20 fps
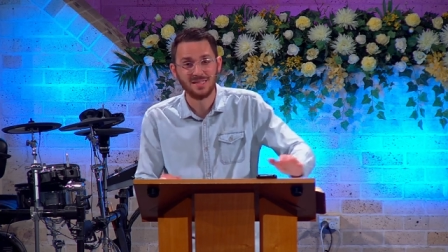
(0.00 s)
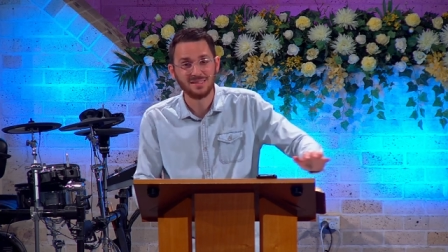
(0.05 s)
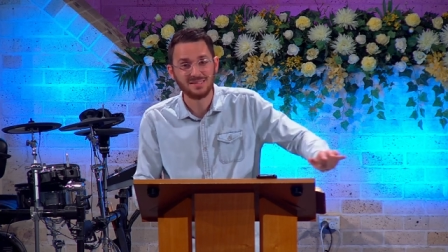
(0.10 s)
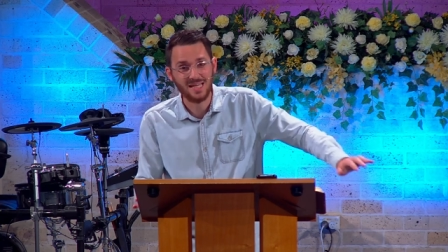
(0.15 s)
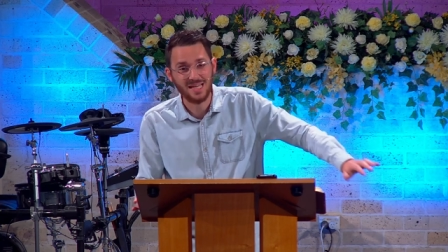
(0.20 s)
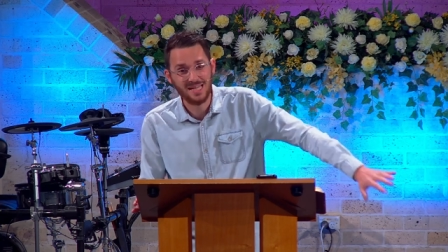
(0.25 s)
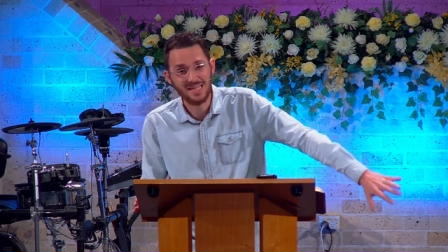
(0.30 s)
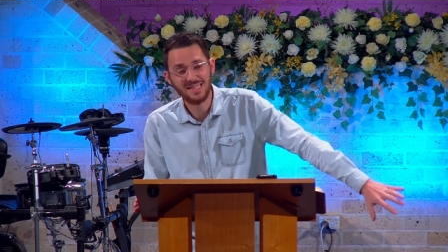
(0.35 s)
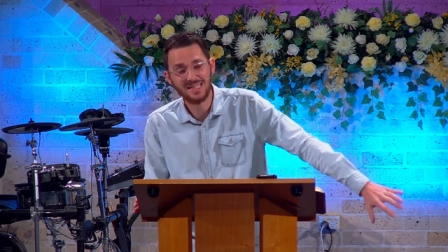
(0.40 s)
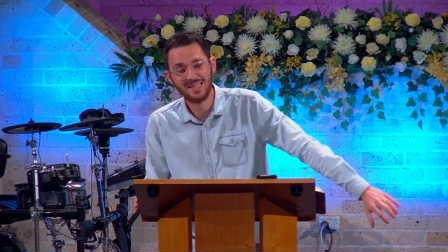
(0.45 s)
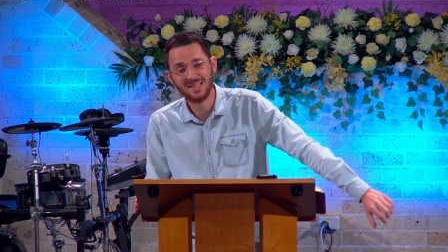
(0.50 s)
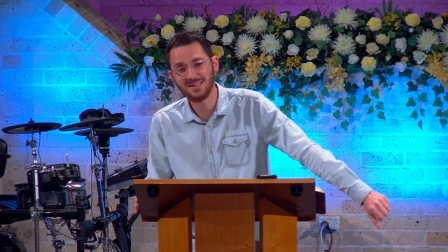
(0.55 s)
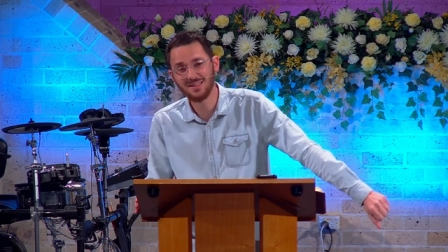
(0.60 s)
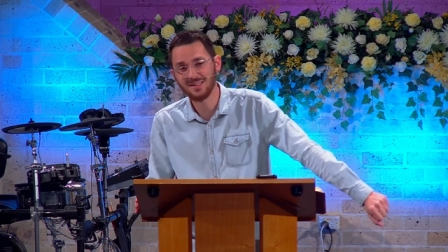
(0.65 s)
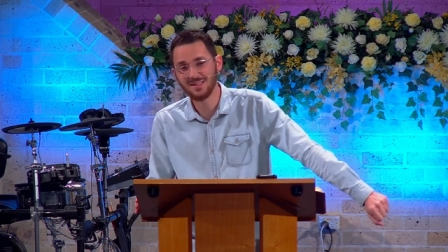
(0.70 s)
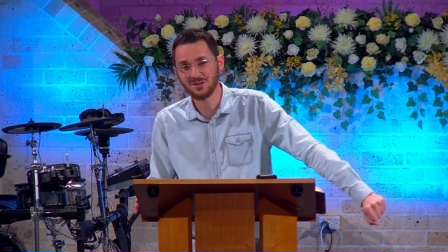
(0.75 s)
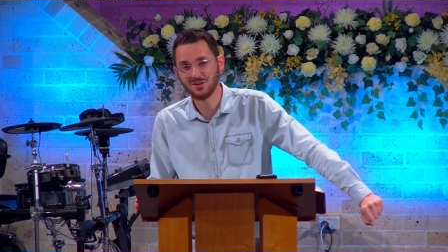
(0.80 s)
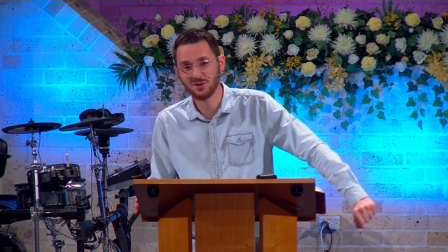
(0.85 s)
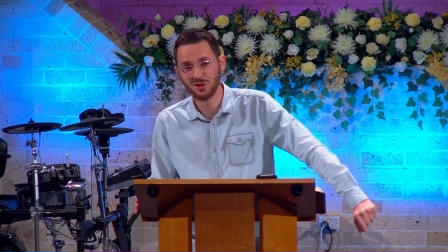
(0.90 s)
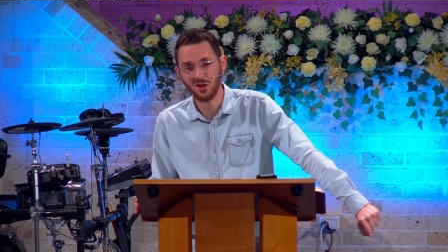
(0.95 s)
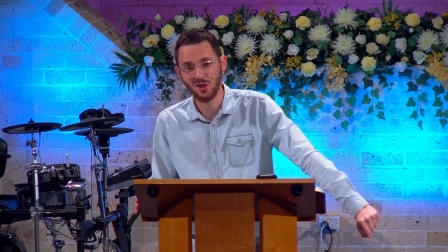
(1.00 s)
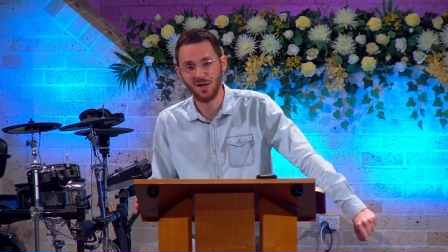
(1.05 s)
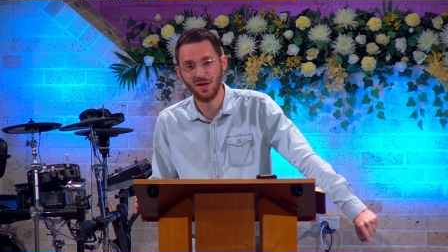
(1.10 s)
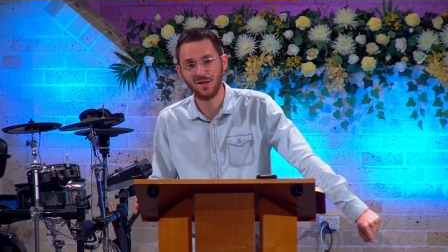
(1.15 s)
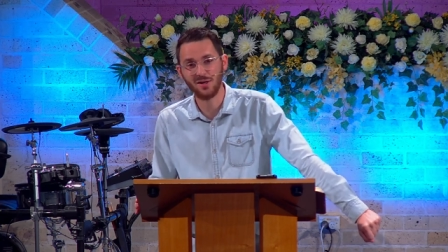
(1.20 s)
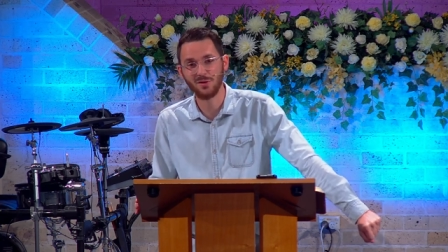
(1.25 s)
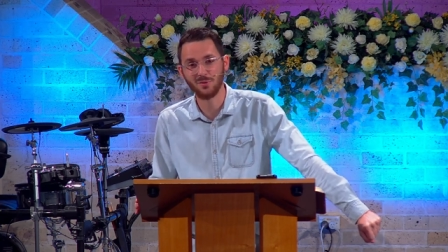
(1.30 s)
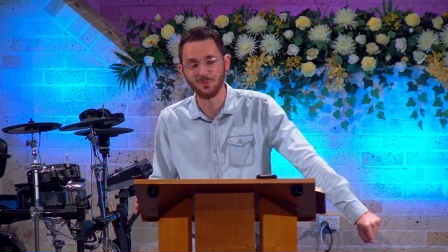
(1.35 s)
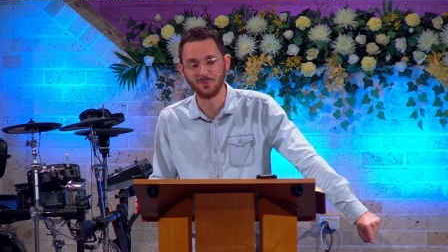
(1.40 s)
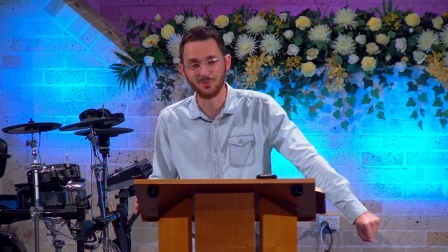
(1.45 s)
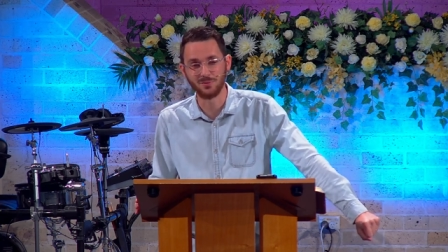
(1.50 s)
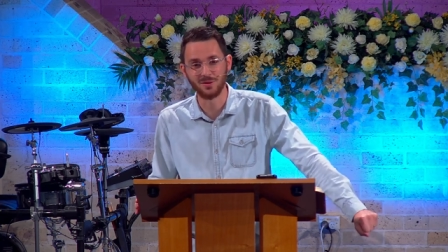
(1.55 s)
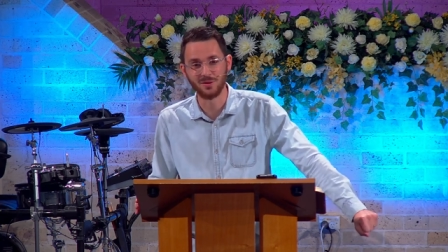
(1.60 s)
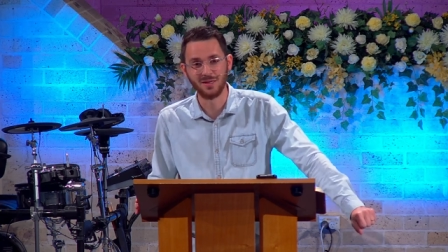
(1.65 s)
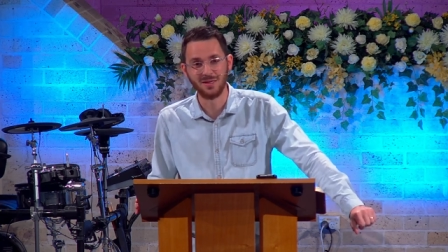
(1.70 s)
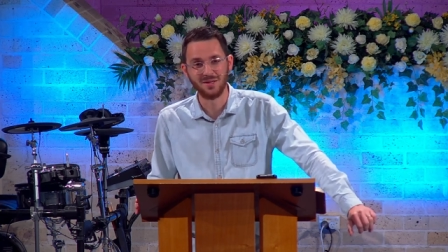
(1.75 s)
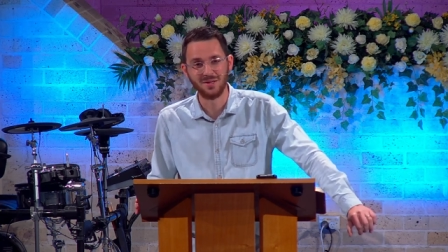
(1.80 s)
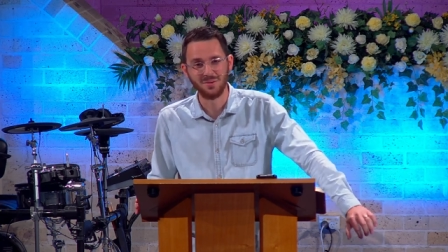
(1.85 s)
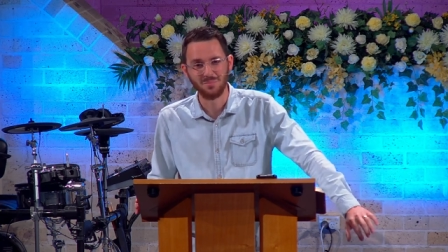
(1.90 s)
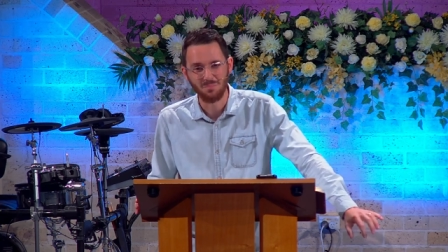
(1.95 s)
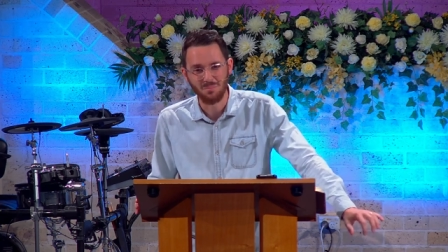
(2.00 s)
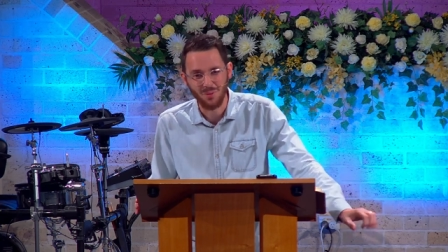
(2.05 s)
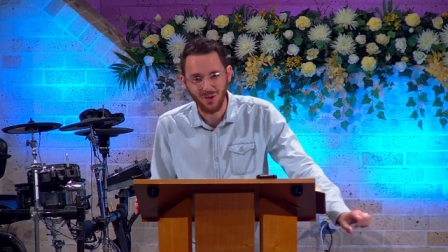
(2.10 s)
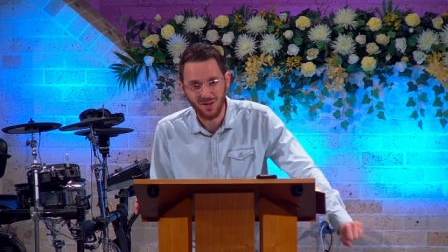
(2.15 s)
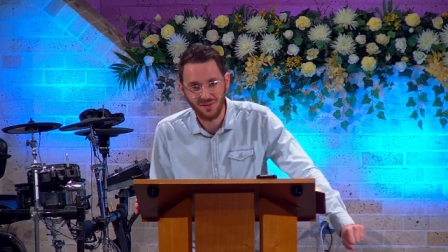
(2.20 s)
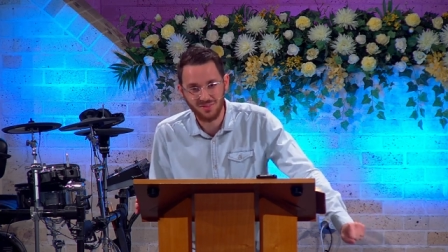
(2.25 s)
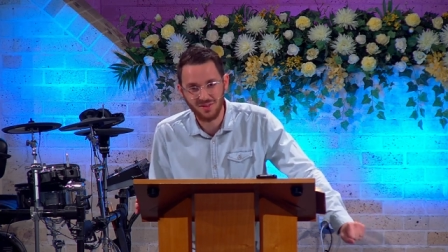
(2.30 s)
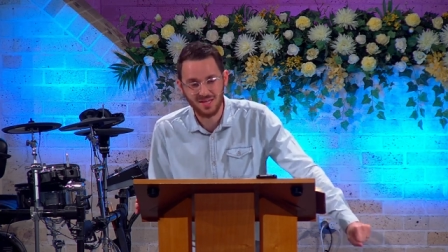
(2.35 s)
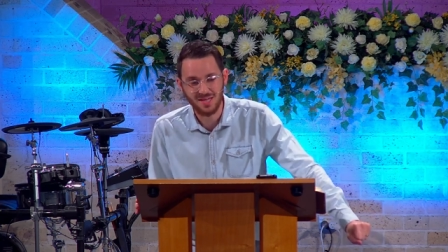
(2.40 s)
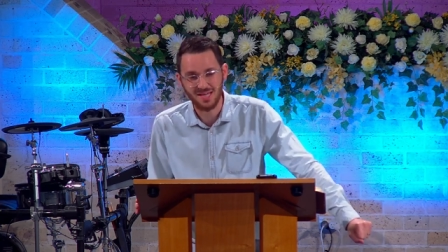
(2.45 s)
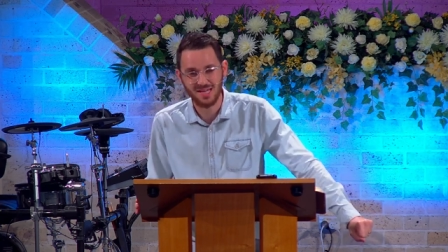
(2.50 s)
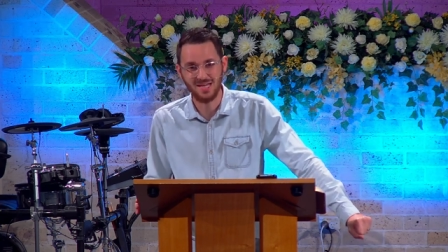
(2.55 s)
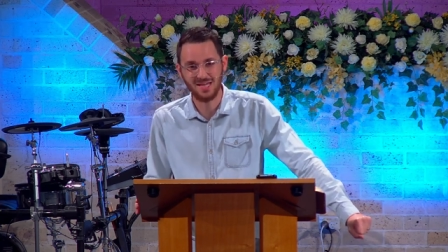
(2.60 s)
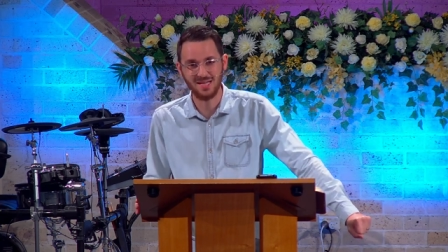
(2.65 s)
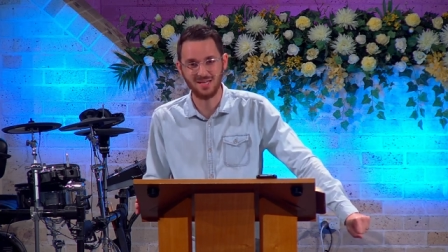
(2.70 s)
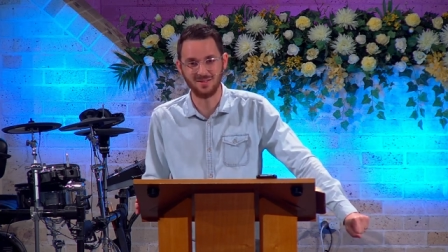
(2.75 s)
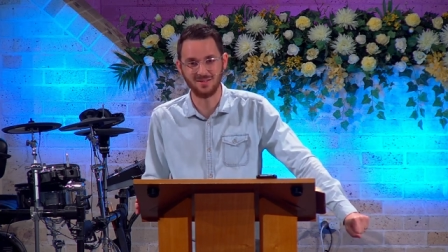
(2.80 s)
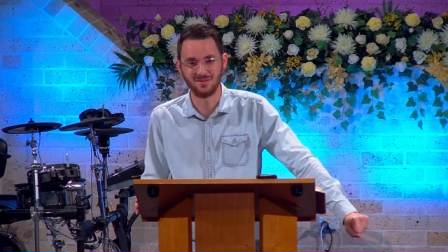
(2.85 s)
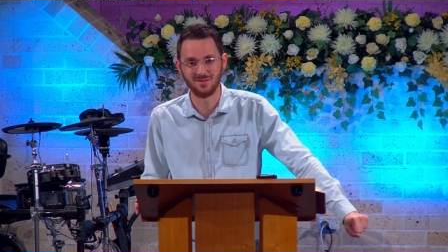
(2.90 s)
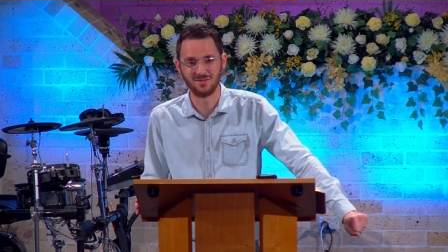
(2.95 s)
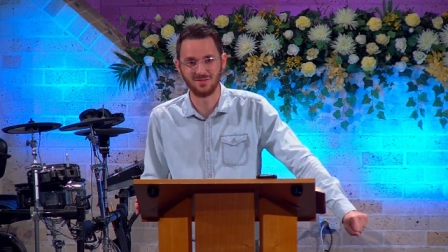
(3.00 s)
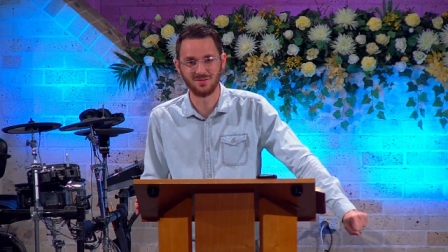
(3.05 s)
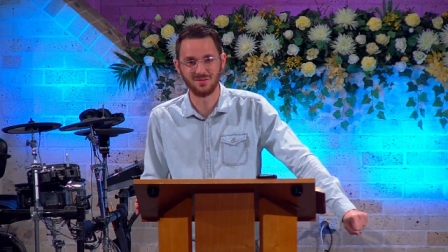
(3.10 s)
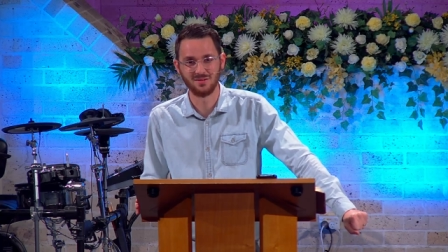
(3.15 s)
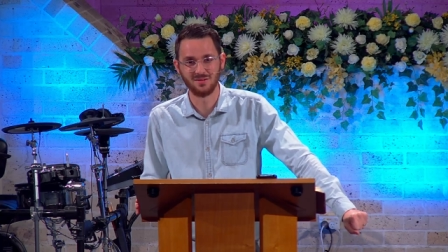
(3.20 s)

taking their child by the hand.